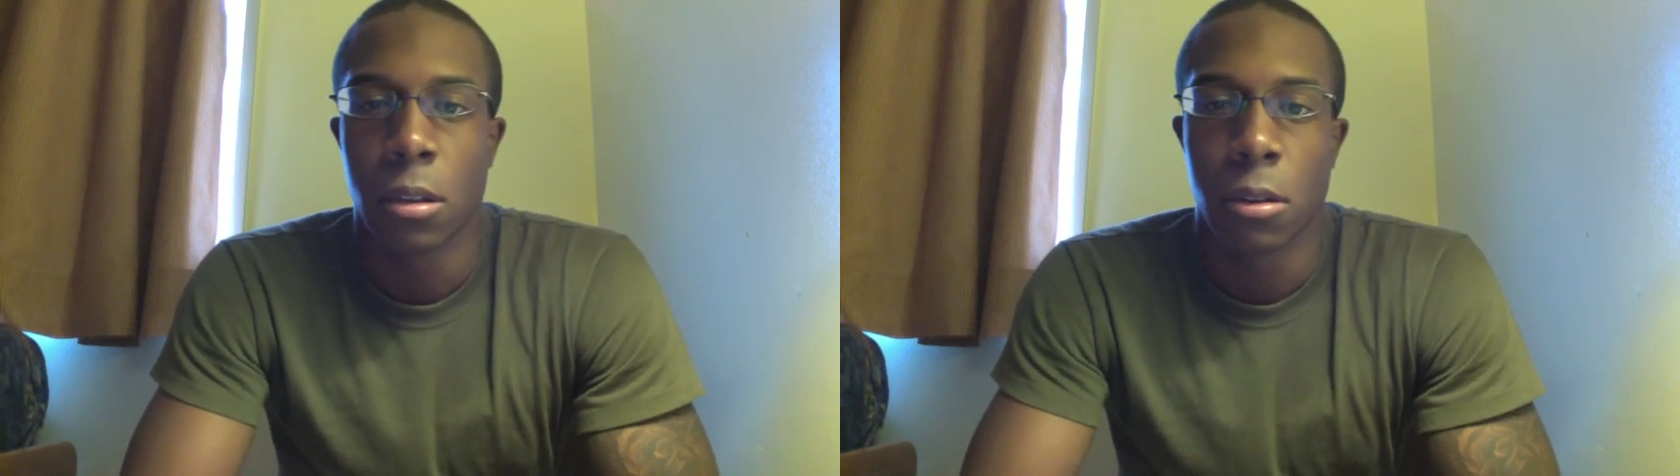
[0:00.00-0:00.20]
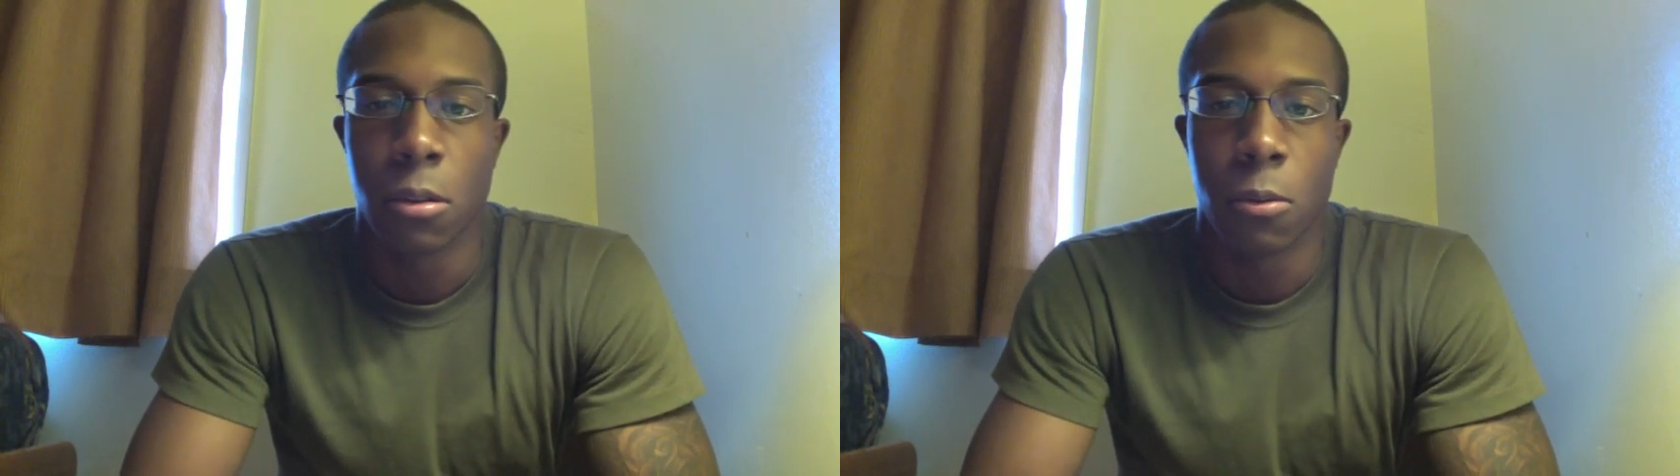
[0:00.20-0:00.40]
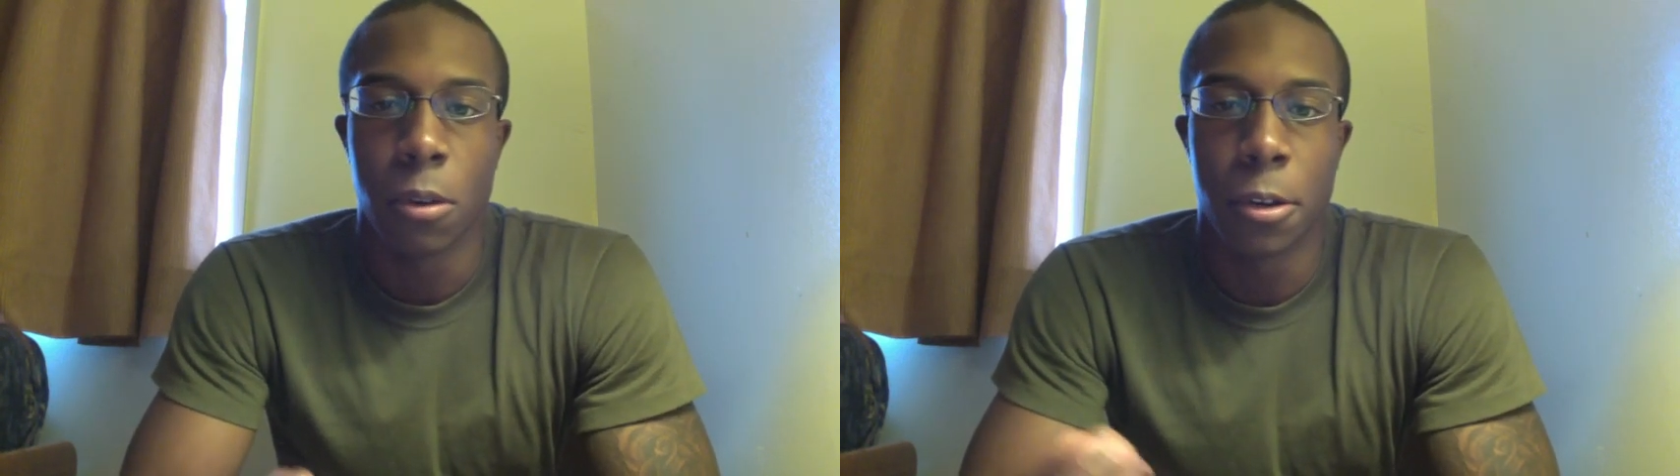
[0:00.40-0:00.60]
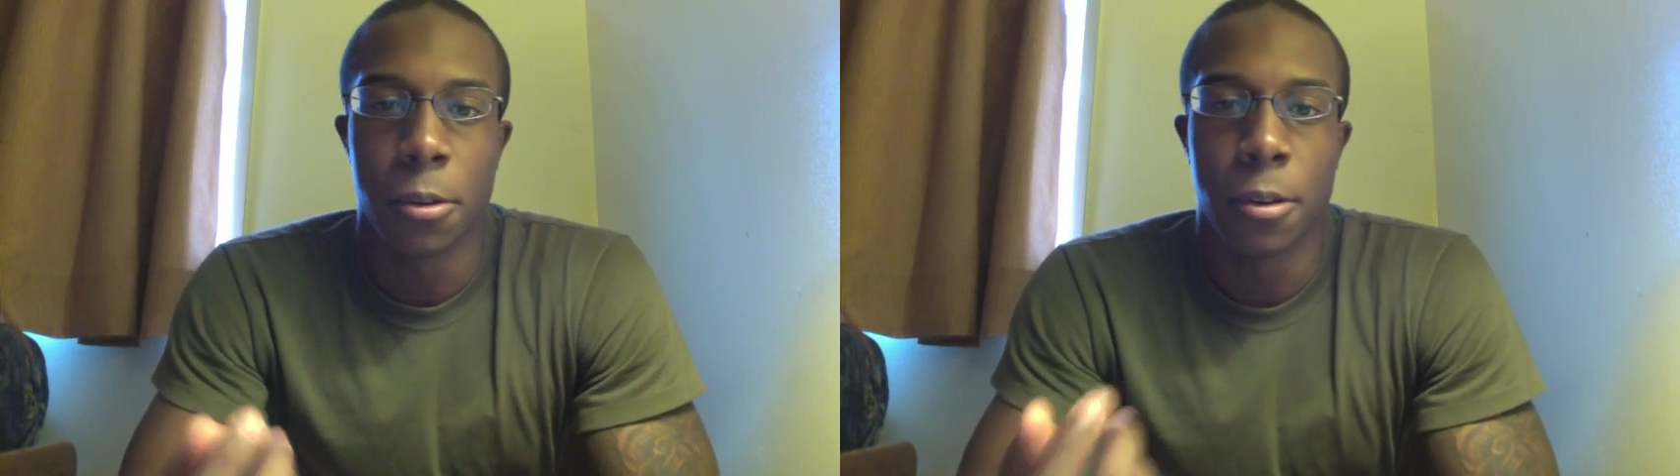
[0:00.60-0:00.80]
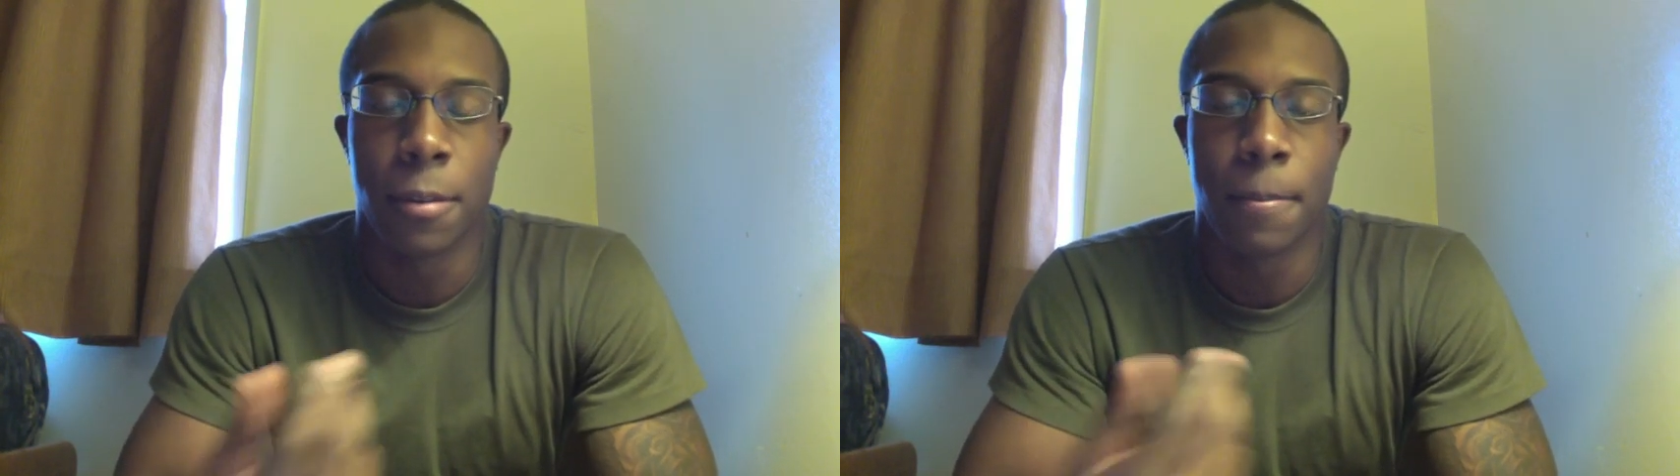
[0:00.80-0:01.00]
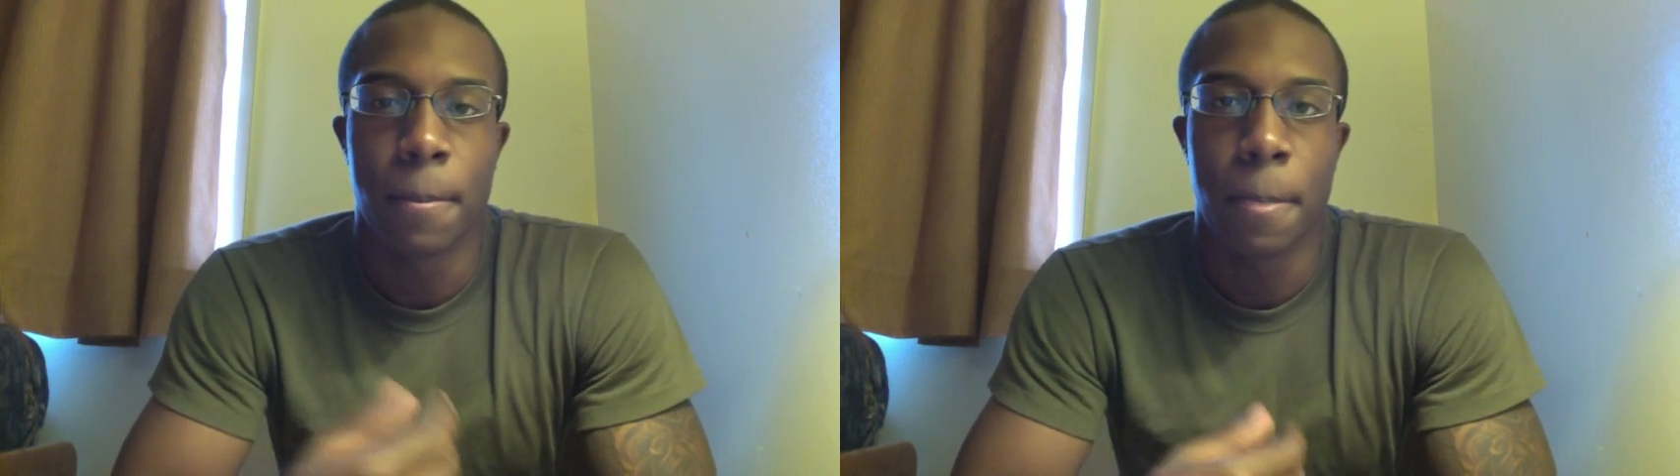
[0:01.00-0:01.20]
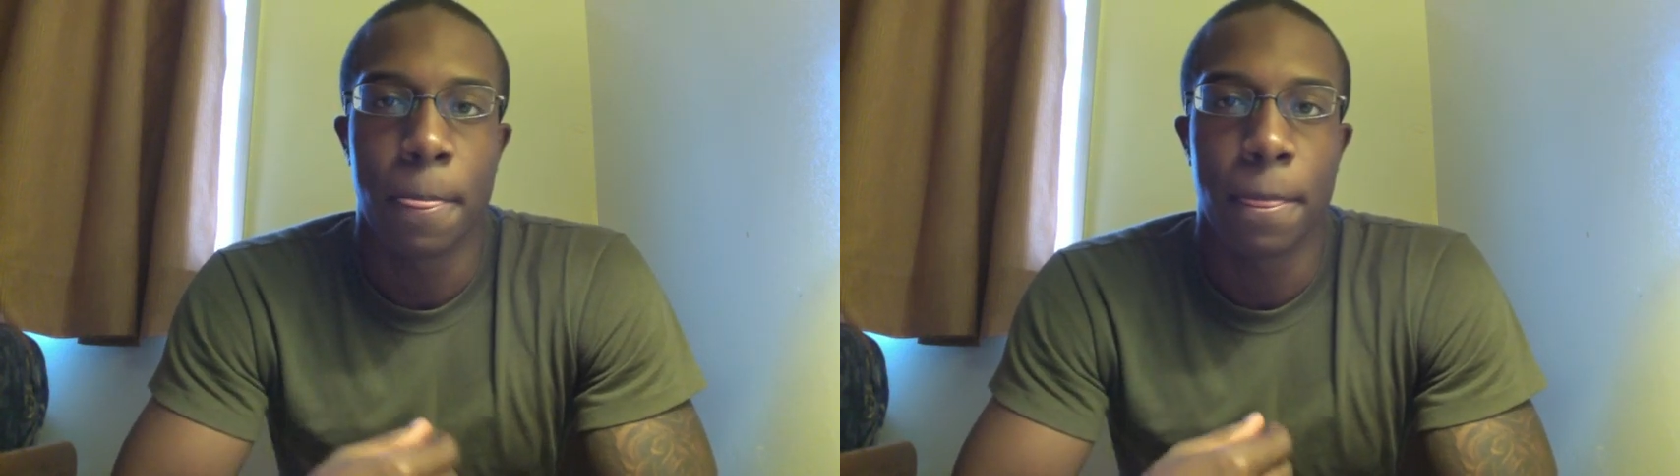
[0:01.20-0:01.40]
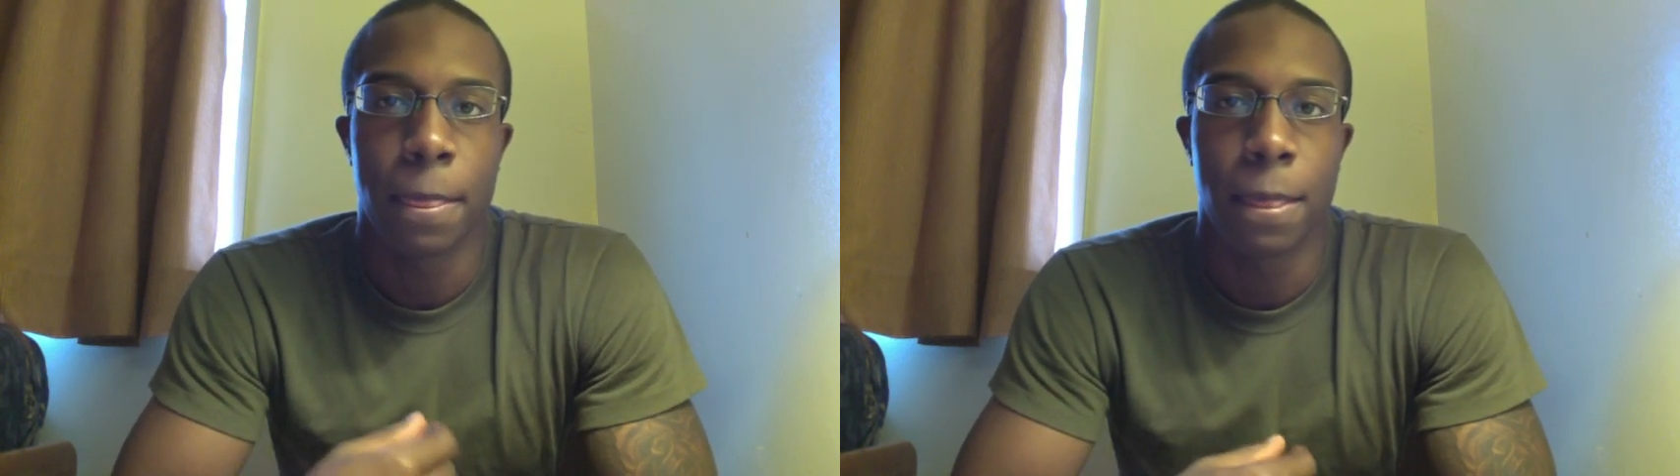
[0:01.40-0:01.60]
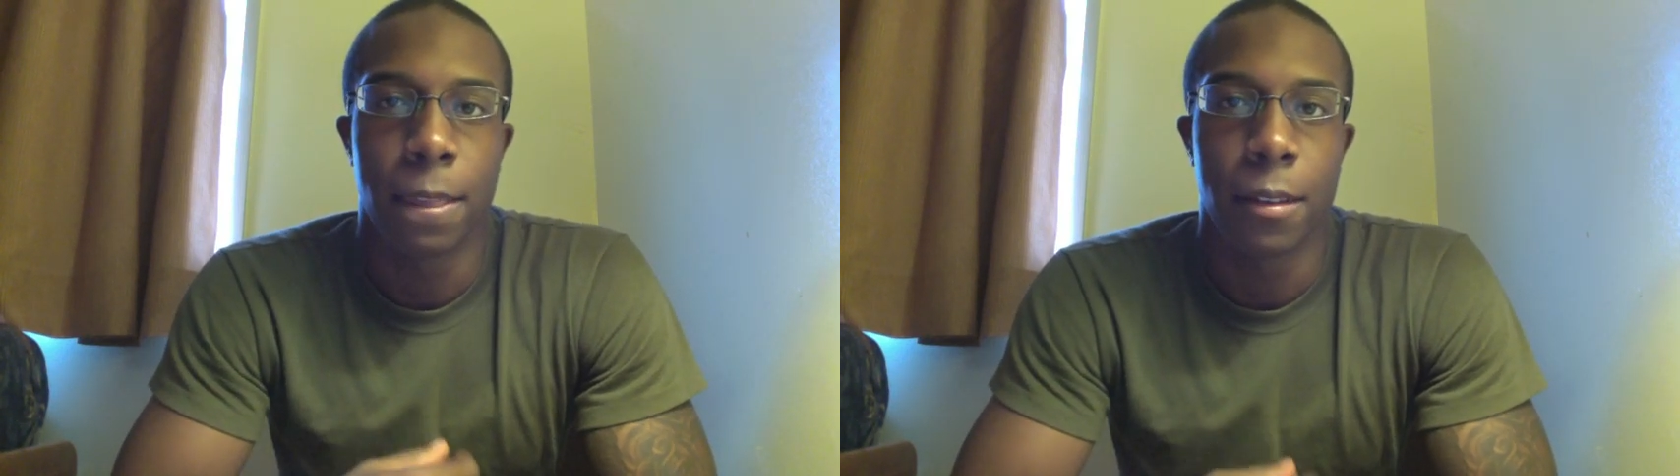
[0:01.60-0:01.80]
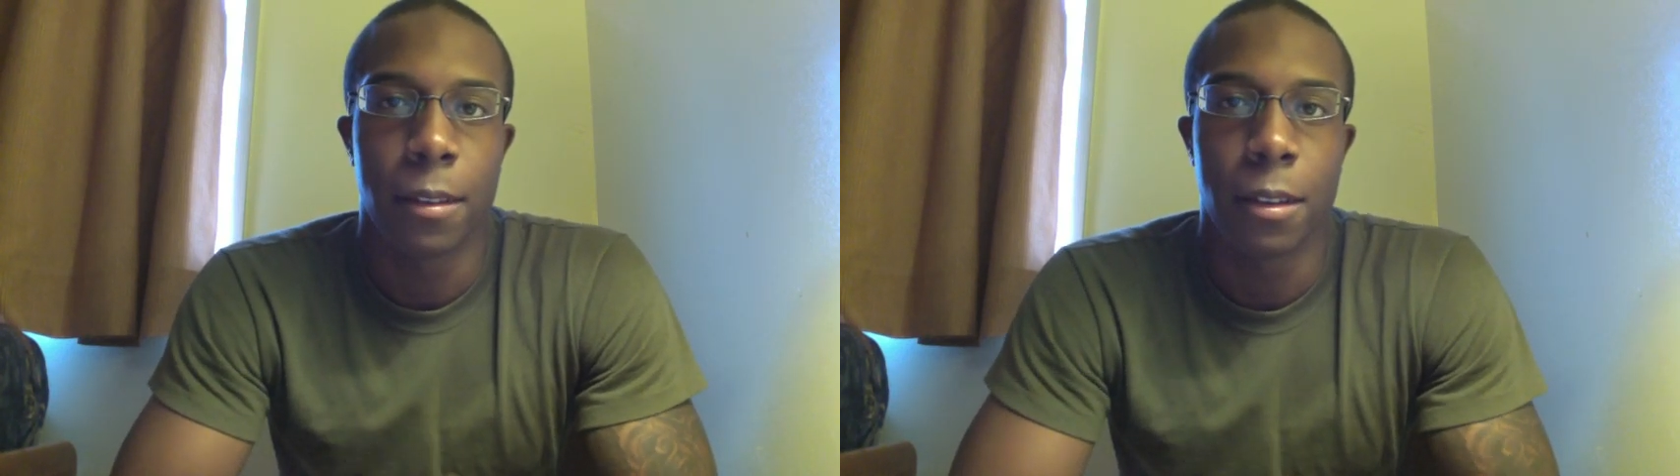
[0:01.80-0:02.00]
Well,
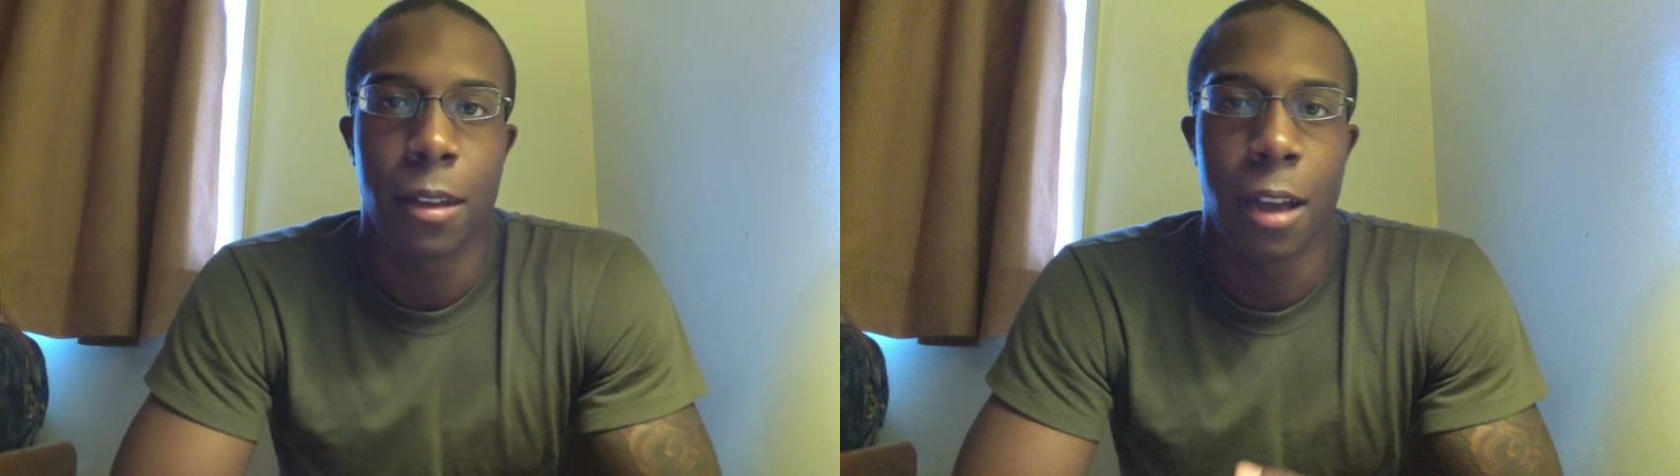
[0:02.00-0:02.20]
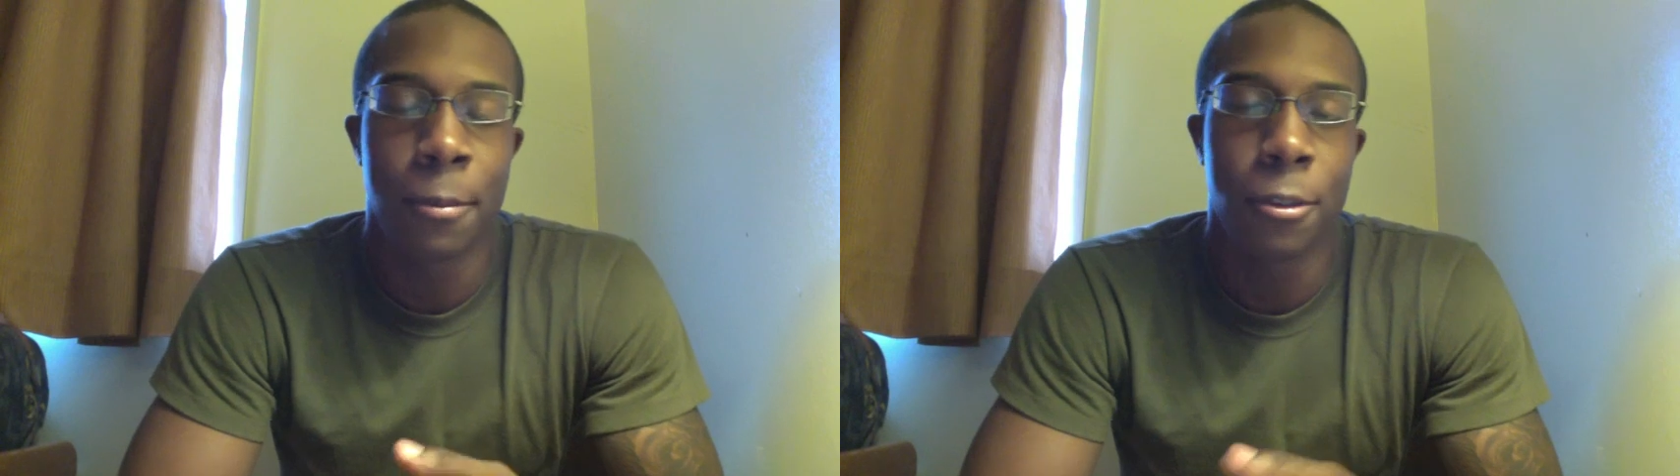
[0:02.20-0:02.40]
I'm